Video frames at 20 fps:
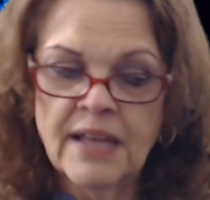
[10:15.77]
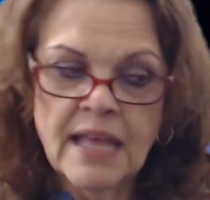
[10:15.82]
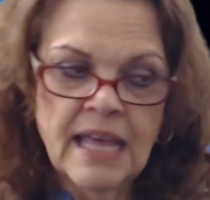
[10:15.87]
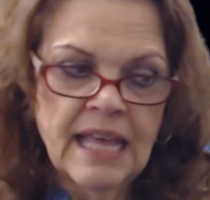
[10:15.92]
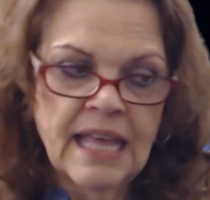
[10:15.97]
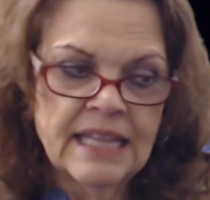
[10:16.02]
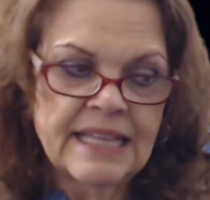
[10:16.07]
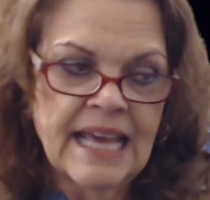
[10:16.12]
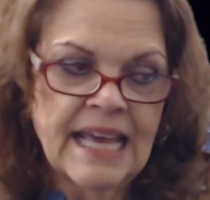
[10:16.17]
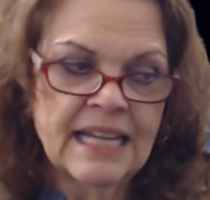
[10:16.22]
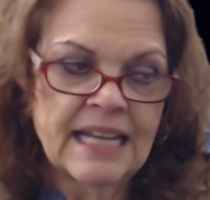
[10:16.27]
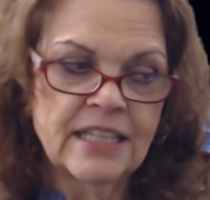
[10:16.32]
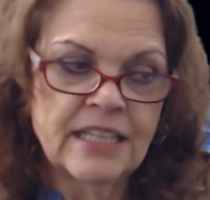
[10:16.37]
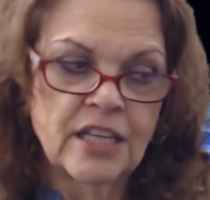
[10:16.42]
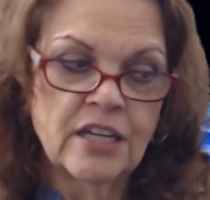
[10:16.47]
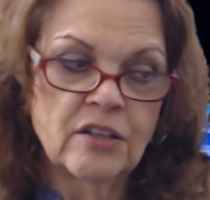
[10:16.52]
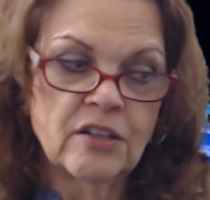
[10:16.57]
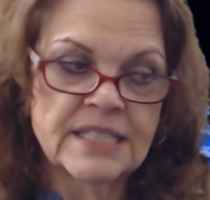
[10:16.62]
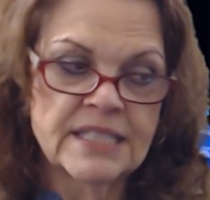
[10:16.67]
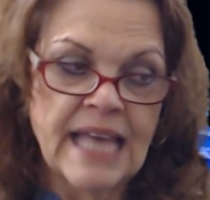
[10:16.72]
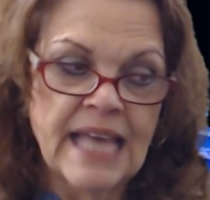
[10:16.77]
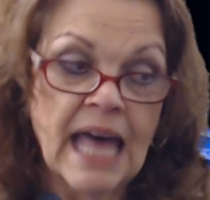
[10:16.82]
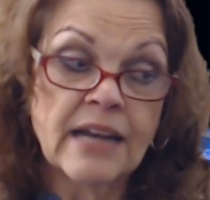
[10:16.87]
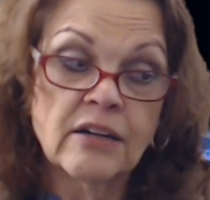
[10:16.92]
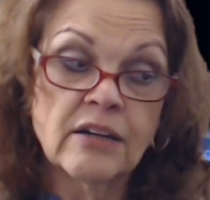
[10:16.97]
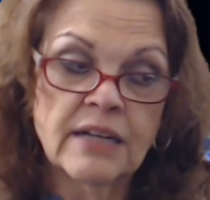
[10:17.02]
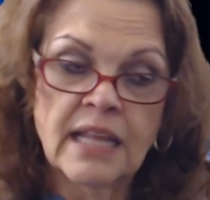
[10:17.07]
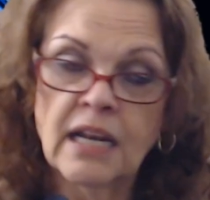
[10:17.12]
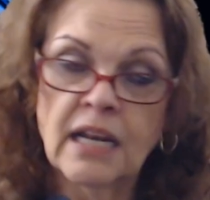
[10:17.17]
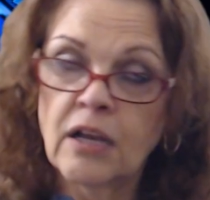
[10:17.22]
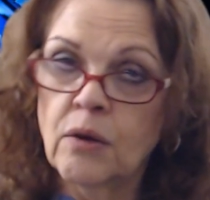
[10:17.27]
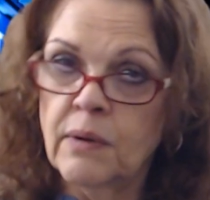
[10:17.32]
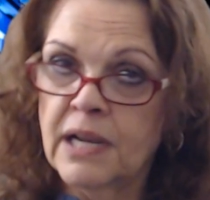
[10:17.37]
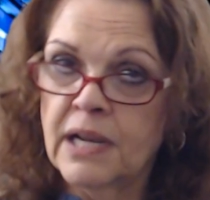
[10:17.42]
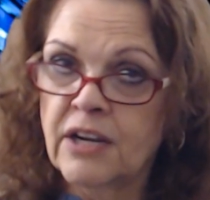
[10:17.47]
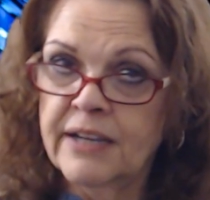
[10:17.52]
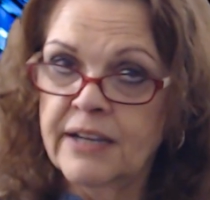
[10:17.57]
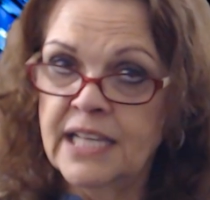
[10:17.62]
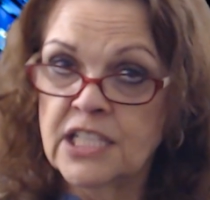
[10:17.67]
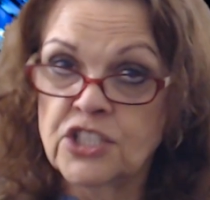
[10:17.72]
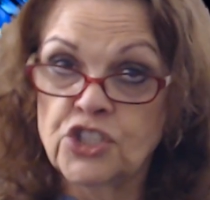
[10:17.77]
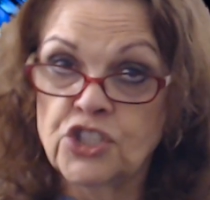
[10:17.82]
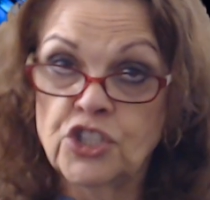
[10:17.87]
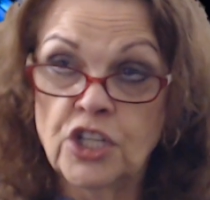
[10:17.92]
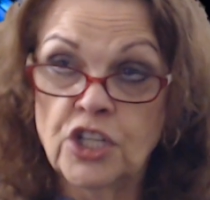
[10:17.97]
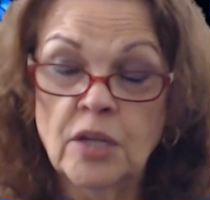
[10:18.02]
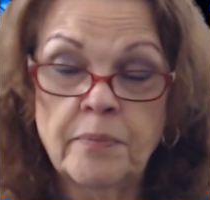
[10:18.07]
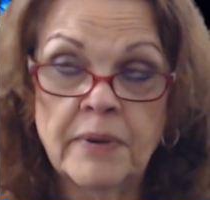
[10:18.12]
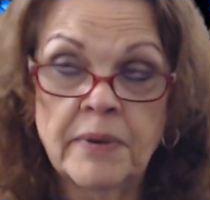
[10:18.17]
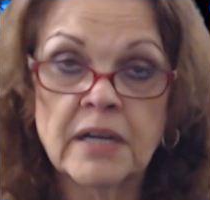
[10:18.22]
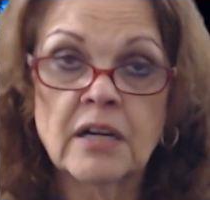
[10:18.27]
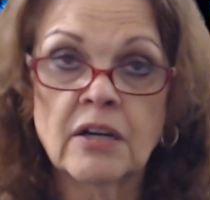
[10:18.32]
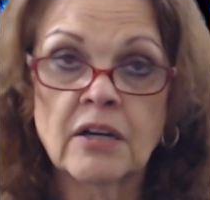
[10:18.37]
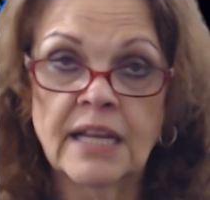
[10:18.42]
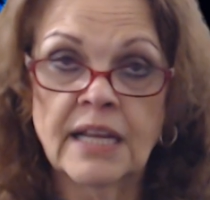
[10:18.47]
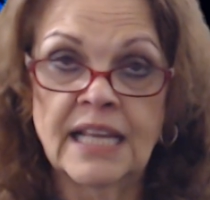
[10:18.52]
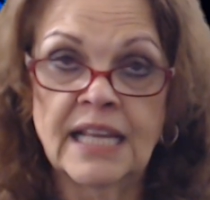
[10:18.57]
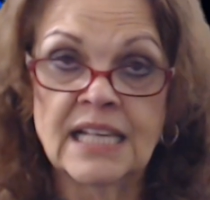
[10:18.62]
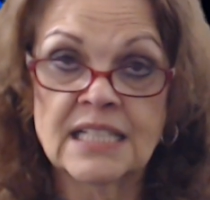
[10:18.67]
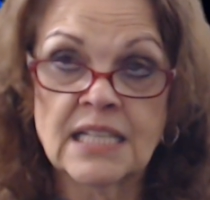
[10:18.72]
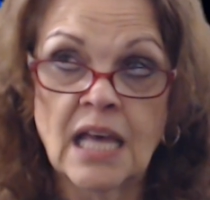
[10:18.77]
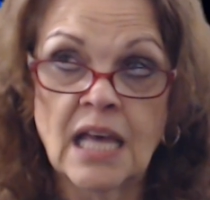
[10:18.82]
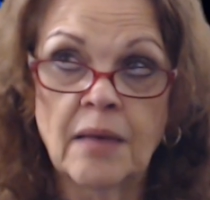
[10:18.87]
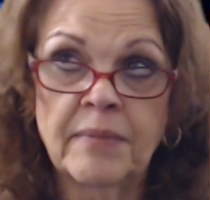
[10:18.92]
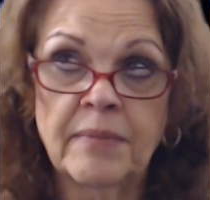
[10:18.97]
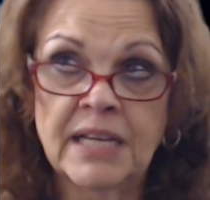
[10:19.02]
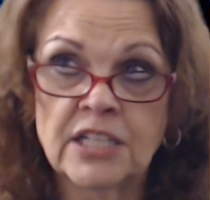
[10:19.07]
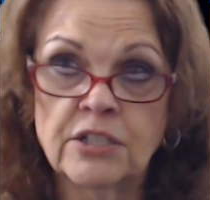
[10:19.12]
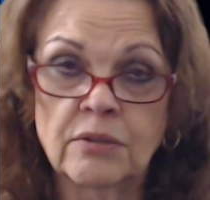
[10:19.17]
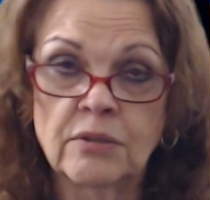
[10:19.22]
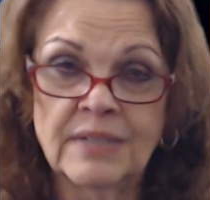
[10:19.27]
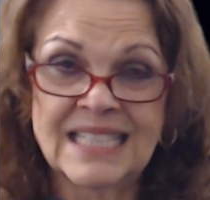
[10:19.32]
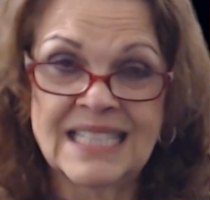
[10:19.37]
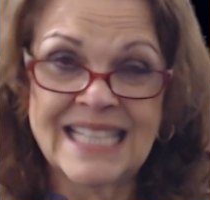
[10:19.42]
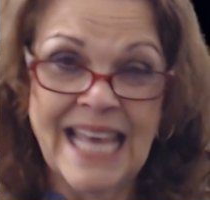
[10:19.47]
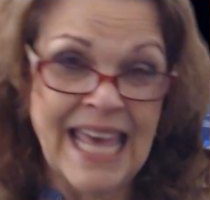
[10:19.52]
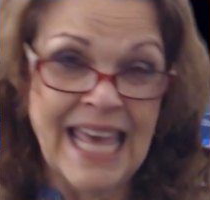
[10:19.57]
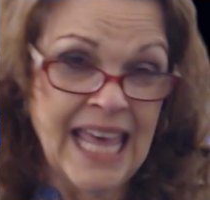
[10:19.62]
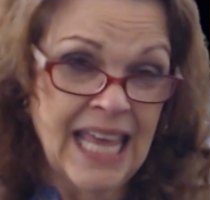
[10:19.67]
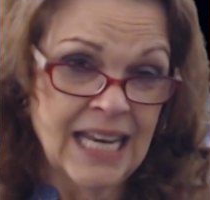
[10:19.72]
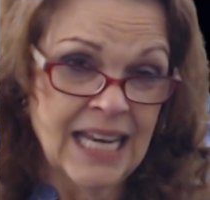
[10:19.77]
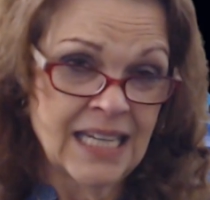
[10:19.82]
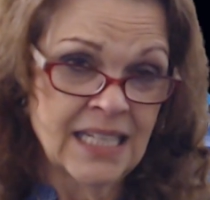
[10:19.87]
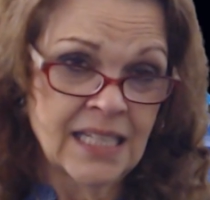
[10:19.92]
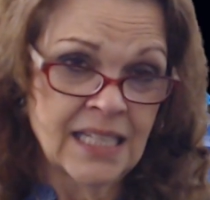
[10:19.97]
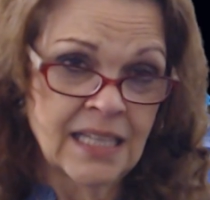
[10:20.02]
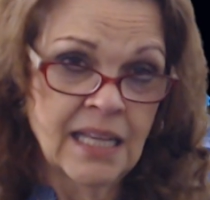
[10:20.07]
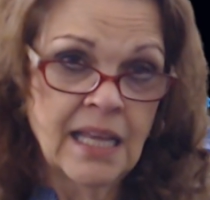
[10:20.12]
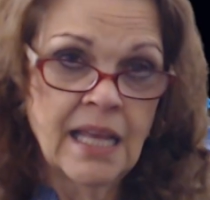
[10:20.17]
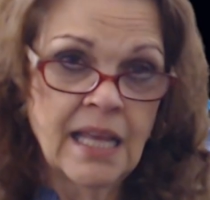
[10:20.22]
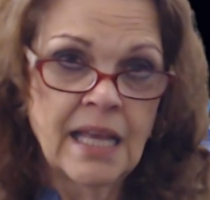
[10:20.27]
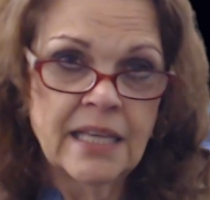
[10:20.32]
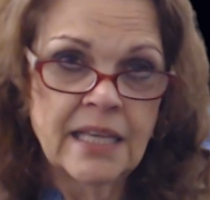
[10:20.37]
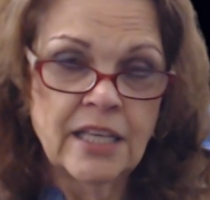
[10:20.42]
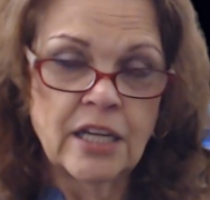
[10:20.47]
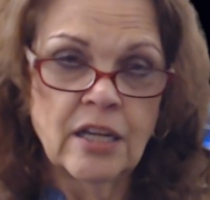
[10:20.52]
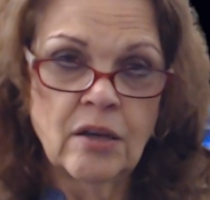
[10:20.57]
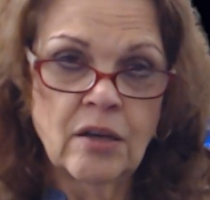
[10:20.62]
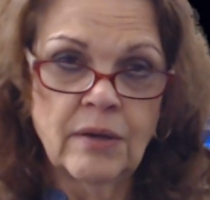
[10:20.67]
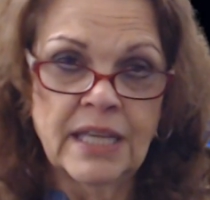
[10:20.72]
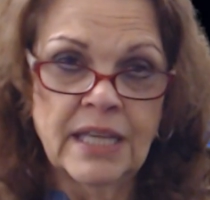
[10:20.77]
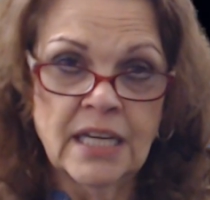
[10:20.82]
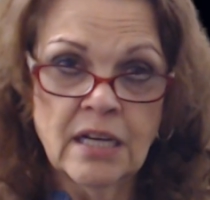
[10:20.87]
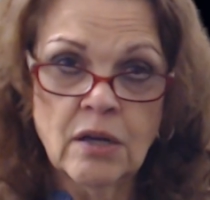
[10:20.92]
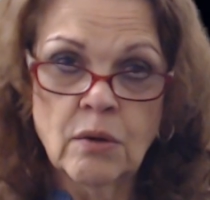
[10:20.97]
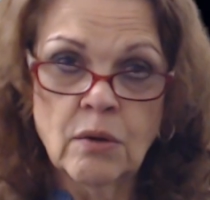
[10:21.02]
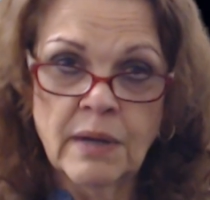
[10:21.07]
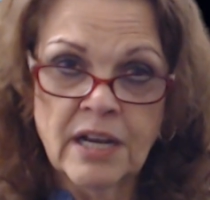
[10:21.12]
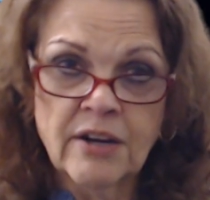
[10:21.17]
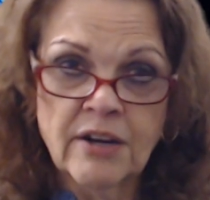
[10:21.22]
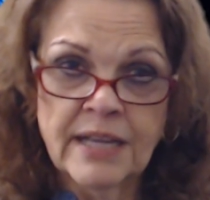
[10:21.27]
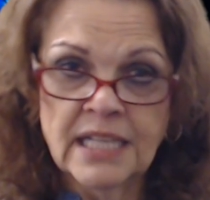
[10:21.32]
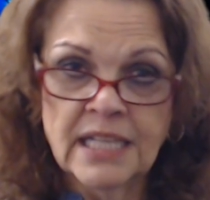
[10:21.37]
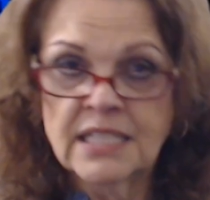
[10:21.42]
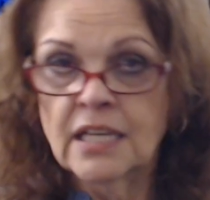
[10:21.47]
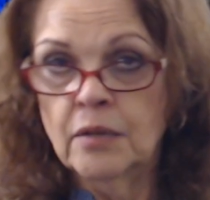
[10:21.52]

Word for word: that, you know, Saturn in Aquarius. Jupiter is coming to its end, you know, in Aquarius.